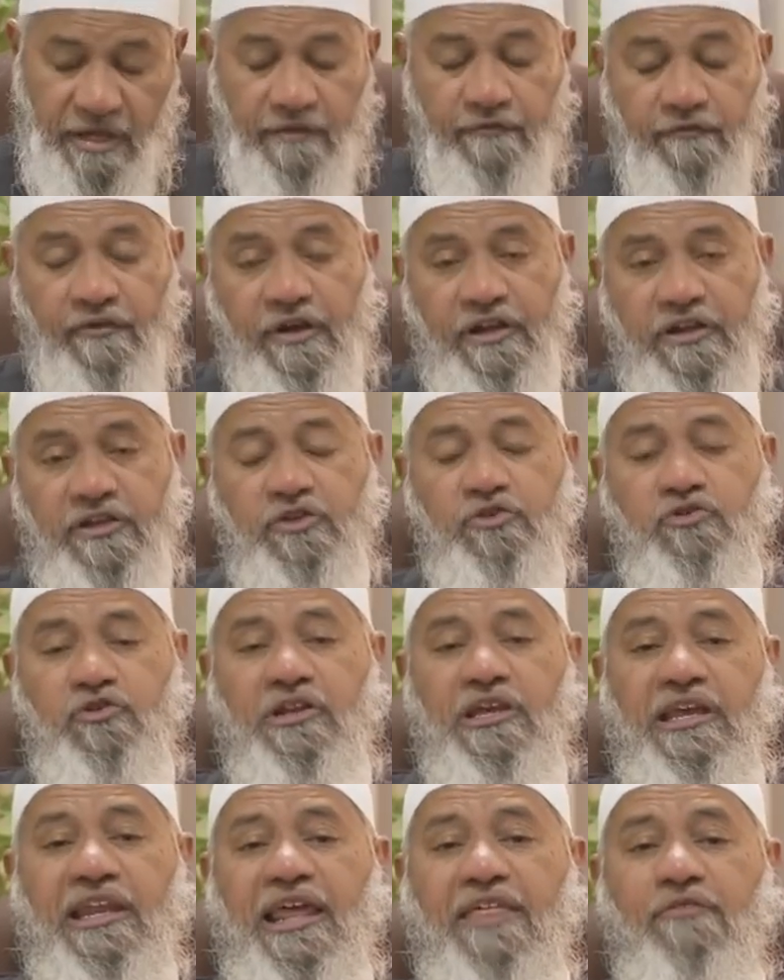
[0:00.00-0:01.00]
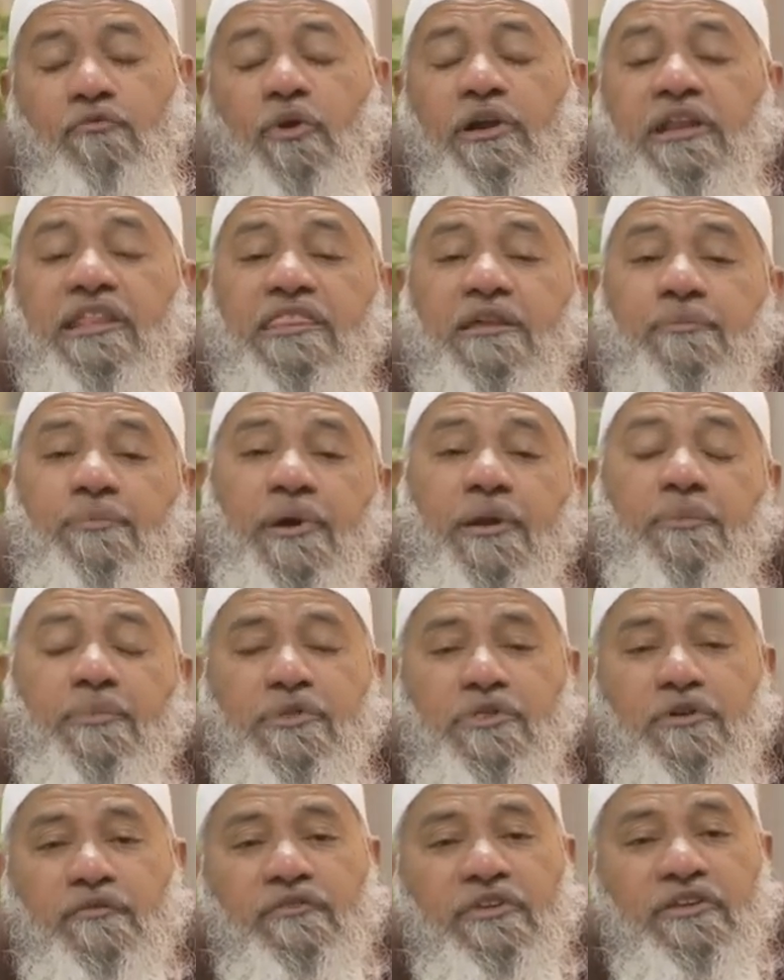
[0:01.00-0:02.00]
First, you should realize what is the
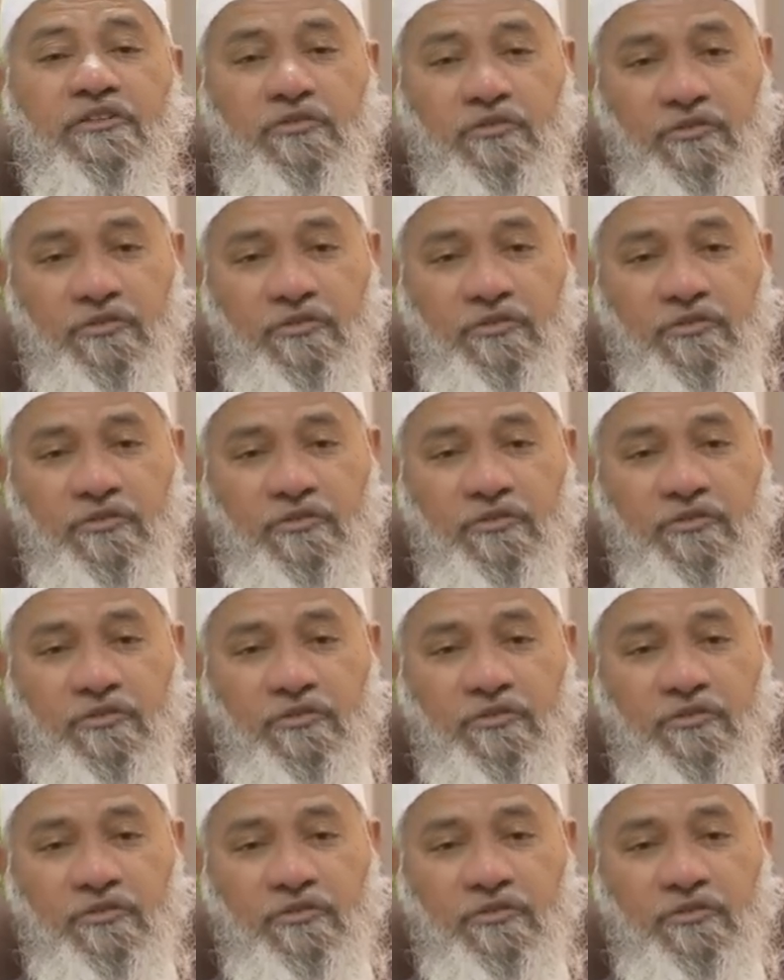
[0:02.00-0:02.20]
purpose of these